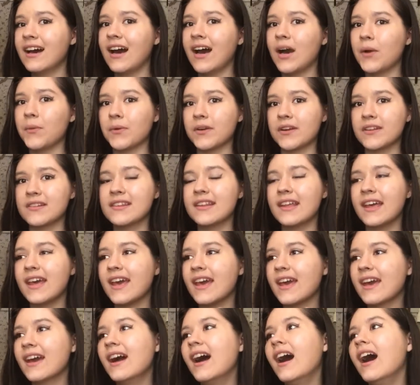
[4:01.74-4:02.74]
I want to
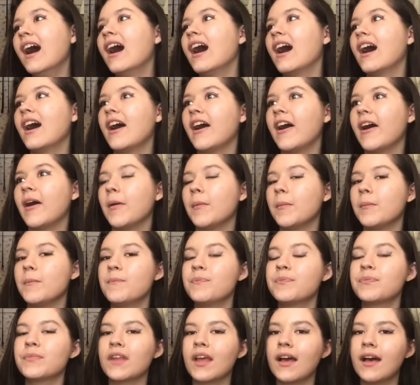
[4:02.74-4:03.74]
say. I
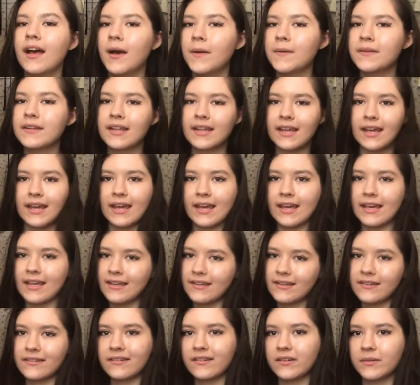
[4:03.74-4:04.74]
was like
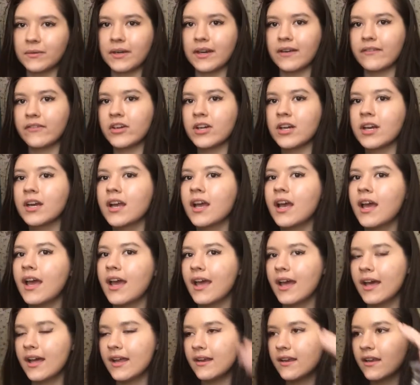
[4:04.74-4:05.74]
8 or whatever,
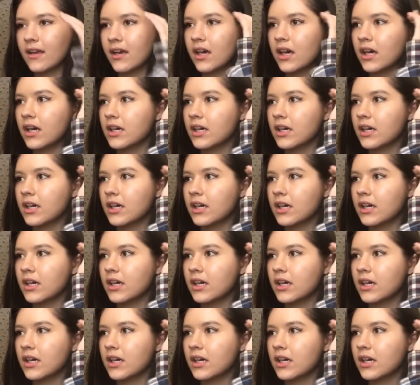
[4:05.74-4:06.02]
and